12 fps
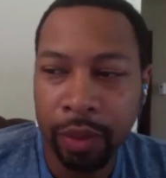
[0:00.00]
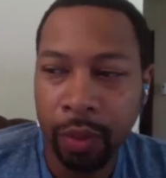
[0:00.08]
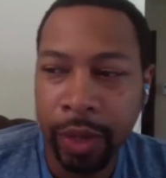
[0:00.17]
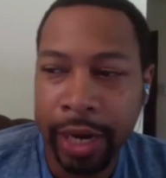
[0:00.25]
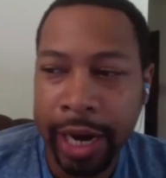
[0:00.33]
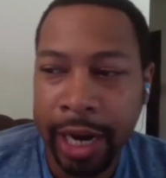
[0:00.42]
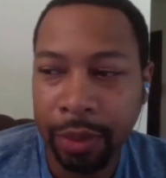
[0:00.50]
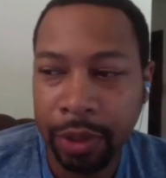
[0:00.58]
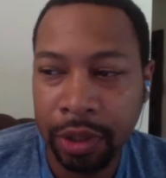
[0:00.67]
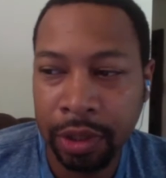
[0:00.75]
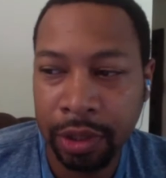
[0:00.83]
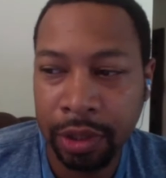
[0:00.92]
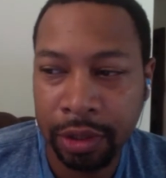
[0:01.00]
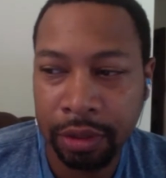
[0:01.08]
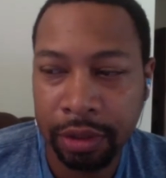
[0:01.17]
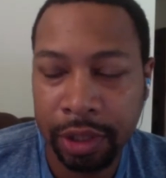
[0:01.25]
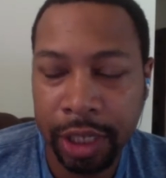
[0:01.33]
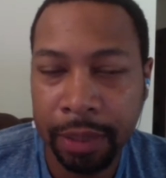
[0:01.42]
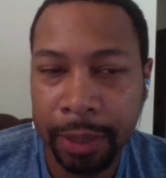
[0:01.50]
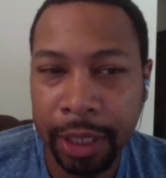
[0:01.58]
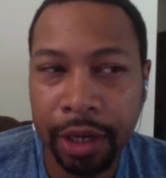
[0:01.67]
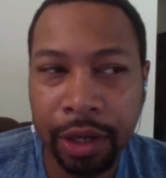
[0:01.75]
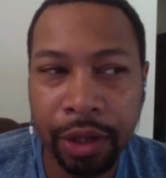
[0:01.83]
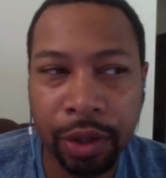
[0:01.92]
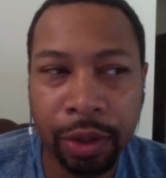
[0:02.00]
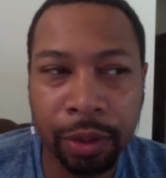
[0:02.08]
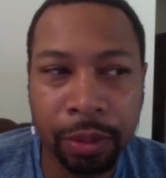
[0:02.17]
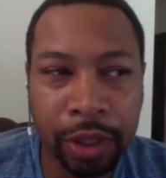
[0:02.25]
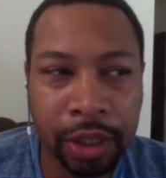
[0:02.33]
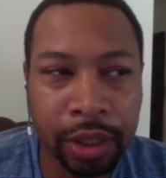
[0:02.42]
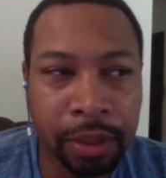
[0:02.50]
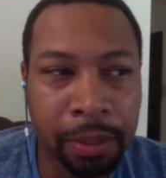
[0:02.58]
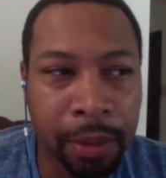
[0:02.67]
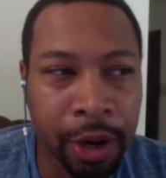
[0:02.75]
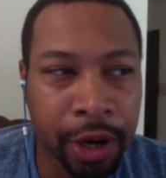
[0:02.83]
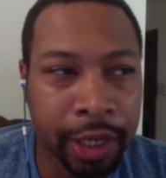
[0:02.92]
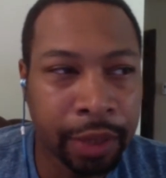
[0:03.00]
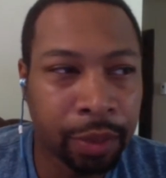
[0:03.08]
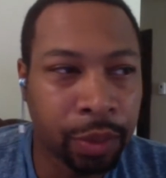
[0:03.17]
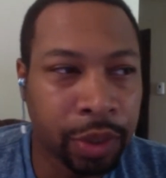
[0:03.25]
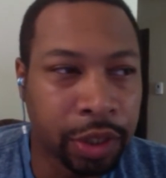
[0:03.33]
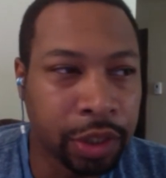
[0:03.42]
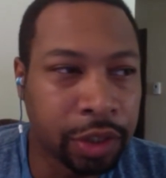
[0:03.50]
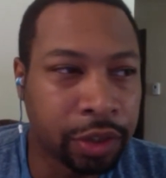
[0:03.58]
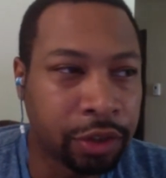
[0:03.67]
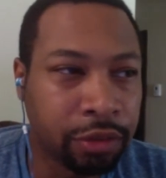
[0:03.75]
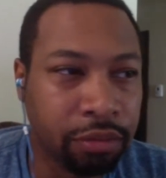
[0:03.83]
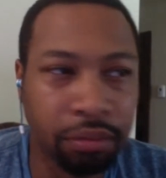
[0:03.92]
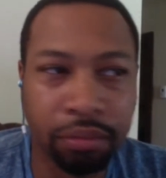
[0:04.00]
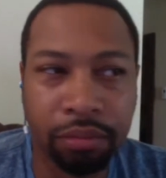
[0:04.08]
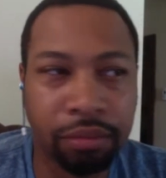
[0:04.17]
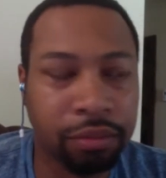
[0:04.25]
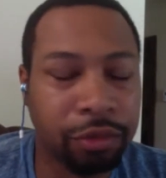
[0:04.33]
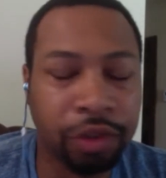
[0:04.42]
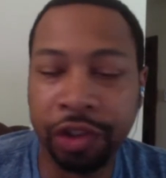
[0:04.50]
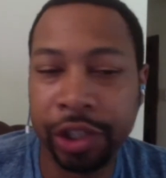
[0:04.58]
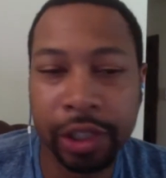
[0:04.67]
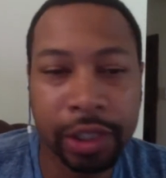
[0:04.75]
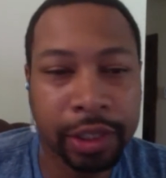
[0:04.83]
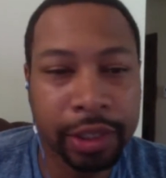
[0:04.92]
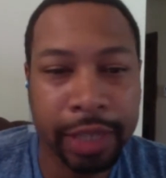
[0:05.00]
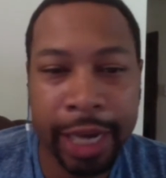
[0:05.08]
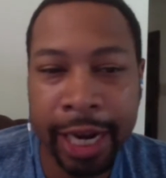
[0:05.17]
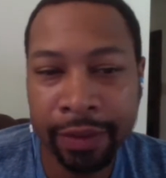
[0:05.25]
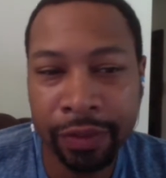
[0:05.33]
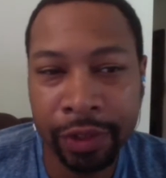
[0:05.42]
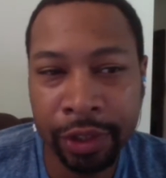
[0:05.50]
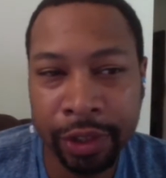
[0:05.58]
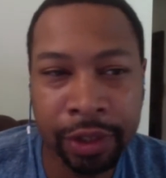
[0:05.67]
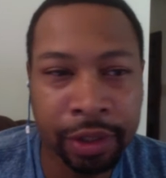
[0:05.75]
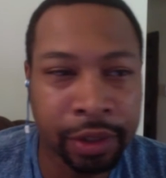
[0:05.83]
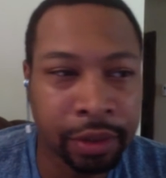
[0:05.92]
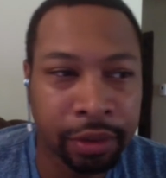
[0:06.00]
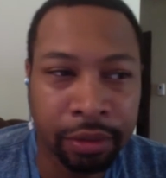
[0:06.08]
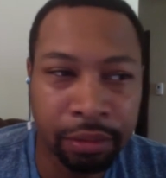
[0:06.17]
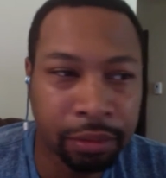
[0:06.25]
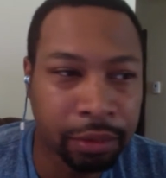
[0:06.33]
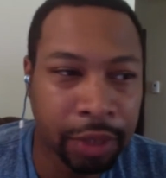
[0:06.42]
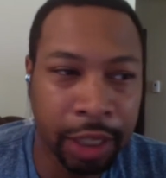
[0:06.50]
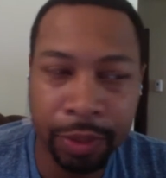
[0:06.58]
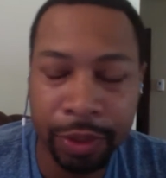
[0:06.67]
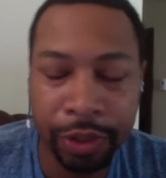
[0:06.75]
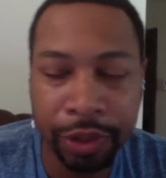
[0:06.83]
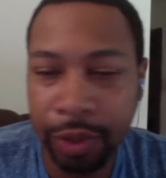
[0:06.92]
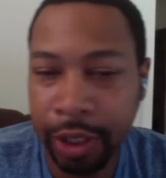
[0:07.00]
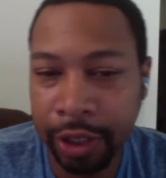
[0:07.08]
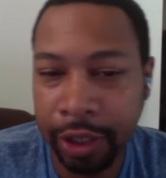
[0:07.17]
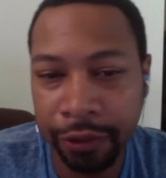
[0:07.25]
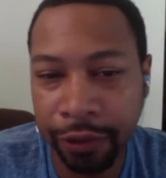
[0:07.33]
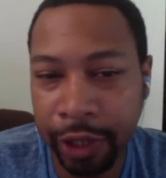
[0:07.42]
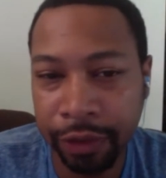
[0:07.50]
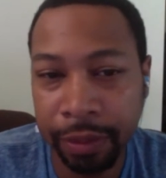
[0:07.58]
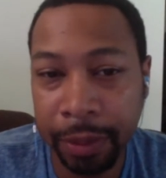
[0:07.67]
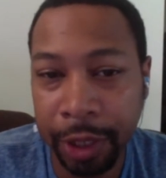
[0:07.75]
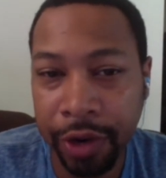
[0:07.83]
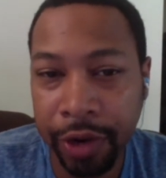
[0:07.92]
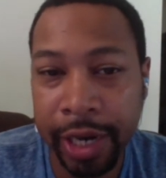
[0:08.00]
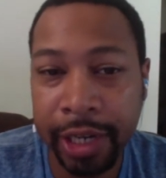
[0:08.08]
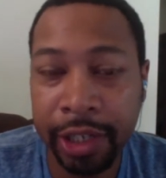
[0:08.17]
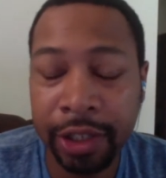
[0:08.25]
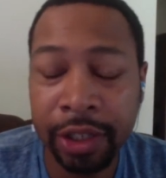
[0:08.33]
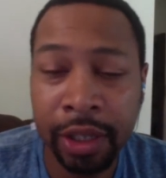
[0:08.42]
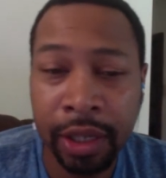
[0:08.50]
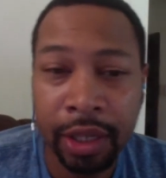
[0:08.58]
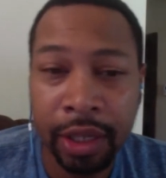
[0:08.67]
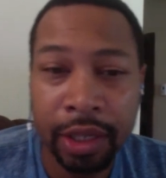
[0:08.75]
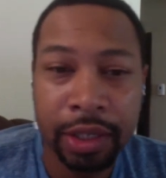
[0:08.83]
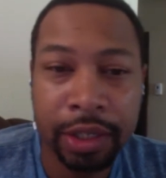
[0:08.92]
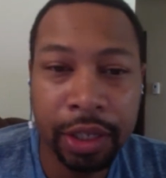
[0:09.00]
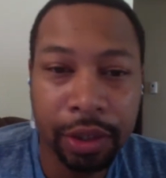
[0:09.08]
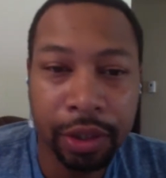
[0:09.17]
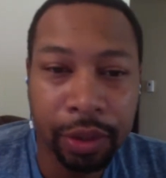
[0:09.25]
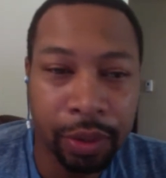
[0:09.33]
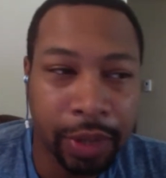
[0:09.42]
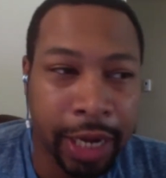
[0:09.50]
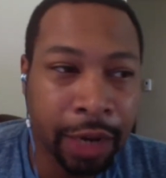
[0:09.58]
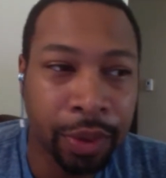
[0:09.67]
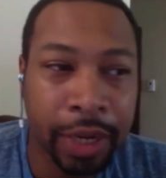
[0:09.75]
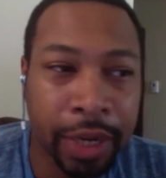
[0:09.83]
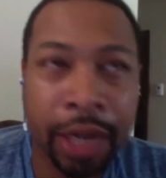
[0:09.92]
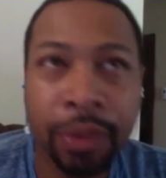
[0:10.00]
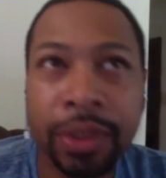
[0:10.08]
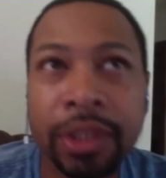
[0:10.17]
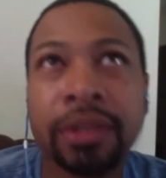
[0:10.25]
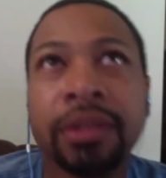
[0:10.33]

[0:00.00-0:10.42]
when i was coming home the market was just after it was two years fresh from the crash right. so i i was